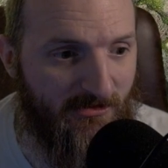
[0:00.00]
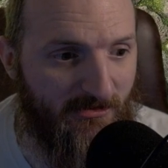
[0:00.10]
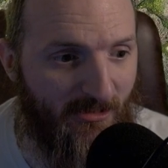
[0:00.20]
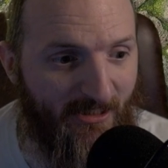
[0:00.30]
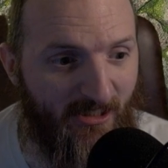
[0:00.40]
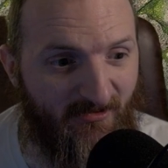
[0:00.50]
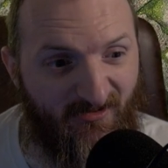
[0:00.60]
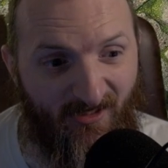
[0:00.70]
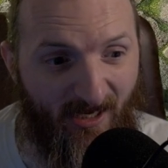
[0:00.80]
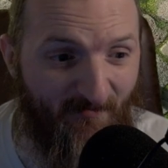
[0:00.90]
Like
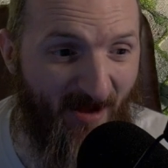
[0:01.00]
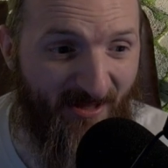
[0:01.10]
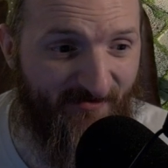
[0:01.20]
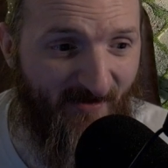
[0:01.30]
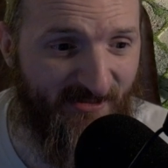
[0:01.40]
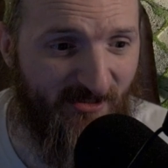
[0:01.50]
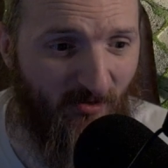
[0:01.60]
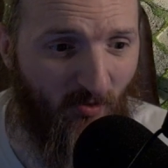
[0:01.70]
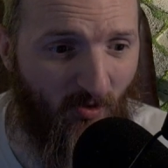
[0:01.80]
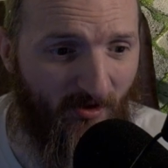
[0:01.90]
in Path of Exile
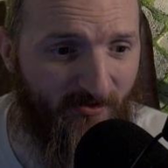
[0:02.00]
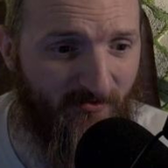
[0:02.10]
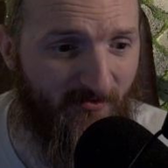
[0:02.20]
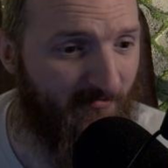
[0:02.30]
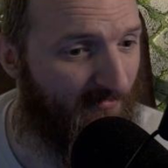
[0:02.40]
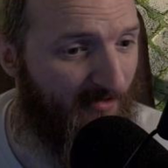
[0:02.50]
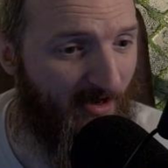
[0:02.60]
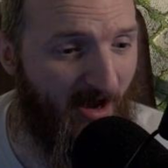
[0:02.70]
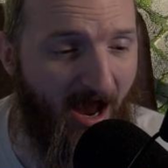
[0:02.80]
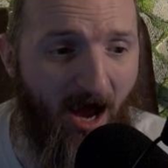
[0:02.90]
1,
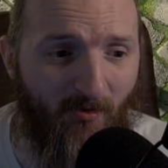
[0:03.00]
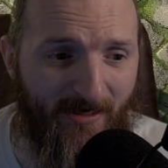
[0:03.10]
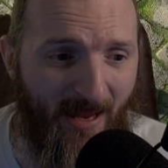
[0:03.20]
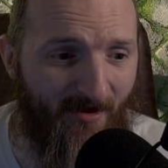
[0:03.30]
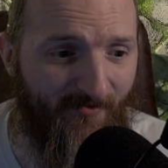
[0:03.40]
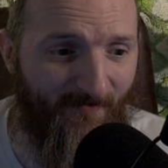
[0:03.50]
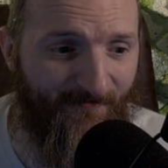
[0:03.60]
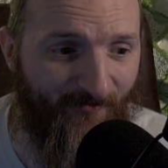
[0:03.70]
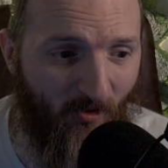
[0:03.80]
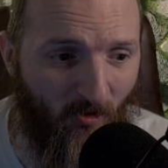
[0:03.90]
I would have a
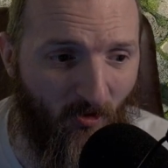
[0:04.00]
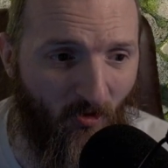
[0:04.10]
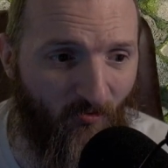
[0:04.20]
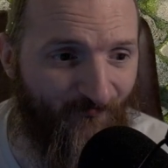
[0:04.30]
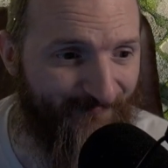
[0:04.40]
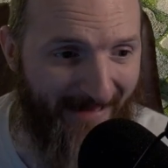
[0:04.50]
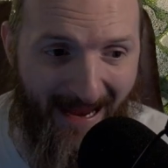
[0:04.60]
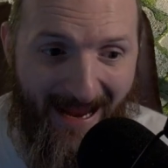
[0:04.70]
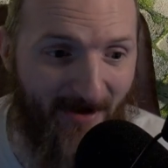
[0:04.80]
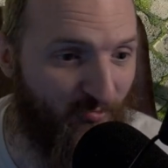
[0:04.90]
full
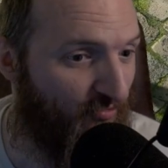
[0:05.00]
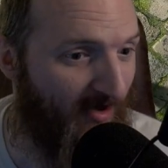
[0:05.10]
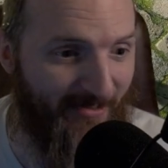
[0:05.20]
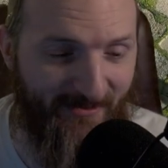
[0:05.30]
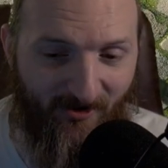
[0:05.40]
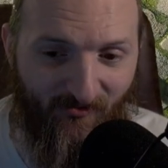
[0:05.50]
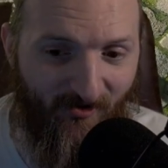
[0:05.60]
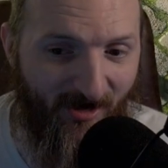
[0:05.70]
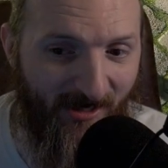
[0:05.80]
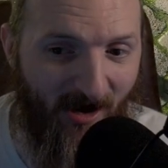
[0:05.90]
tab right now,
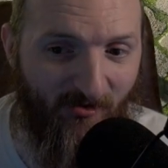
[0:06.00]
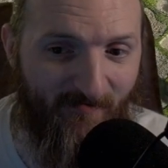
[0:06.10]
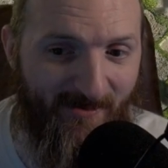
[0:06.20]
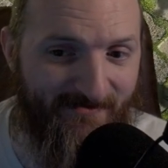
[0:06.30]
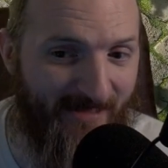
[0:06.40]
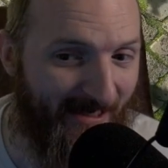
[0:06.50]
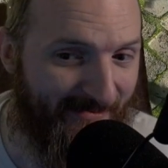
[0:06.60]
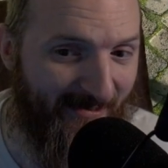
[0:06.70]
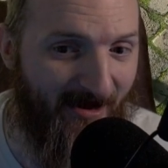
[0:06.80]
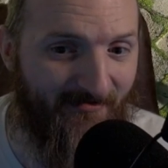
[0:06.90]
right? I would be decked
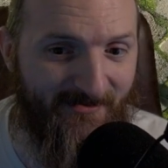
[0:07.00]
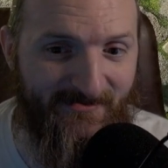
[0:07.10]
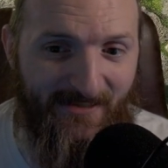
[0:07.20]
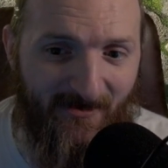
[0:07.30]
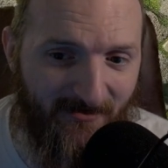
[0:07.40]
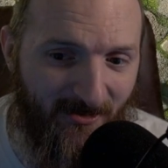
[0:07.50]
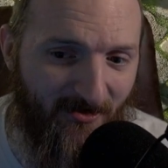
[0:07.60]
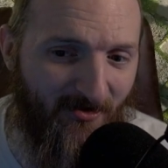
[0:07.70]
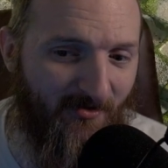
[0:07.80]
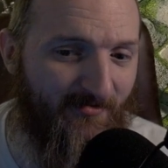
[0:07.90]
out in
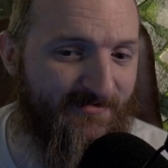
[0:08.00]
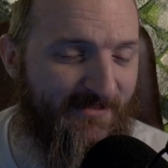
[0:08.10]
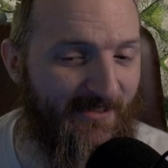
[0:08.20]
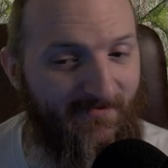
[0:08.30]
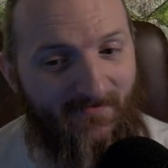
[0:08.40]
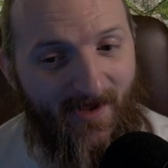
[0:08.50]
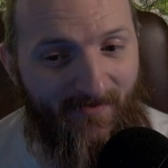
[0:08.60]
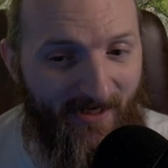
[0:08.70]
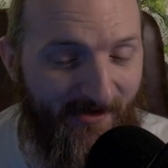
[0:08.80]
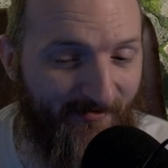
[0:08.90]
yellows and maybe
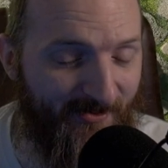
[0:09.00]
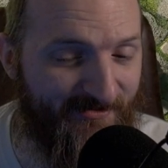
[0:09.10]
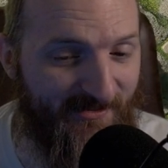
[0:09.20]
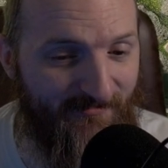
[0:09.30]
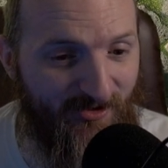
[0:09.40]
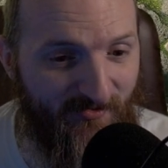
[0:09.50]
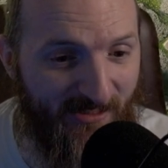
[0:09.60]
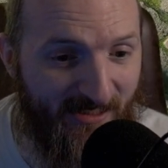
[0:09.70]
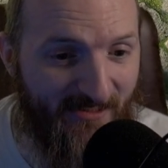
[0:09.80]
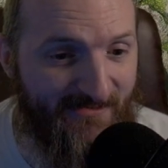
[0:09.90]
even some
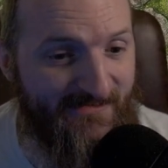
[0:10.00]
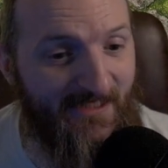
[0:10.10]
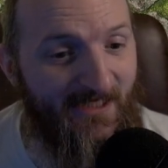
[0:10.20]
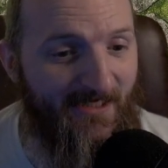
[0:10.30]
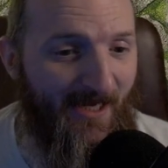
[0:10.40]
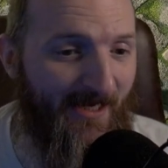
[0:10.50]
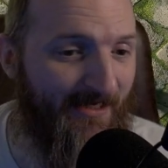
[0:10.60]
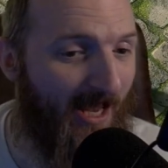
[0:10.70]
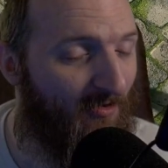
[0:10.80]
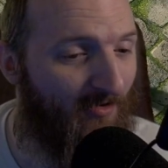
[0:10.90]
uniques, and
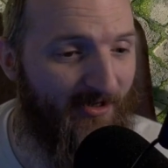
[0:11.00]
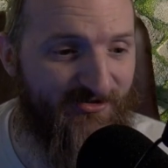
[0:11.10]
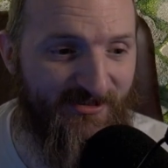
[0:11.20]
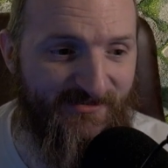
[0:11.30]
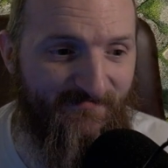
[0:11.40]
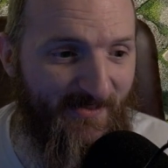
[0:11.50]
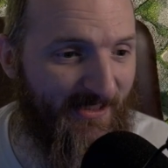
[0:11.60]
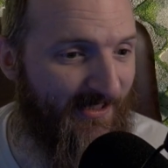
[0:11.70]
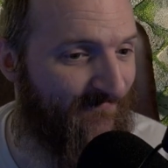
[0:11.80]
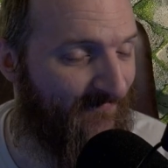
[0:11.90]

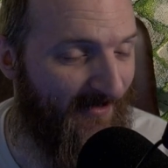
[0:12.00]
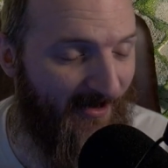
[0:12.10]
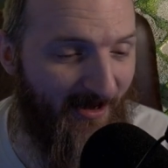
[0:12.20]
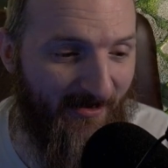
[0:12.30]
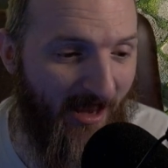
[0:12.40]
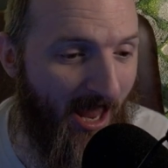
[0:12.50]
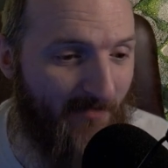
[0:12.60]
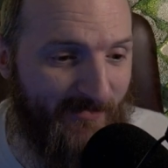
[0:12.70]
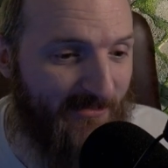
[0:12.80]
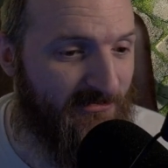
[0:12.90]
I'd
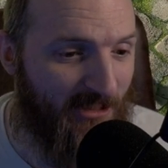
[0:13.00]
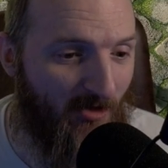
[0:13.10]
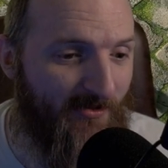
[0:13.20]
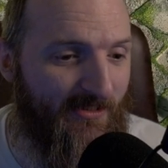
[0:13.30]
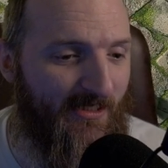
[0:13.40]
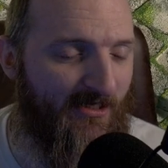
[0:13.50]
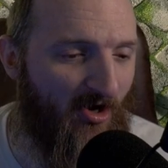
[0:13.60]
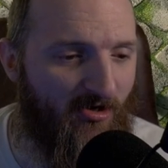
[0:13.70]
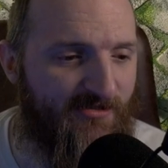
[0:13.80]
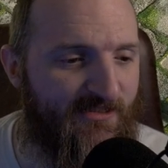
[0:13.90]
be loaded in
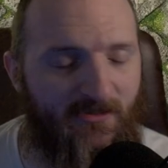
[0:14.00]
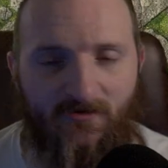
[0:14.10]
currency.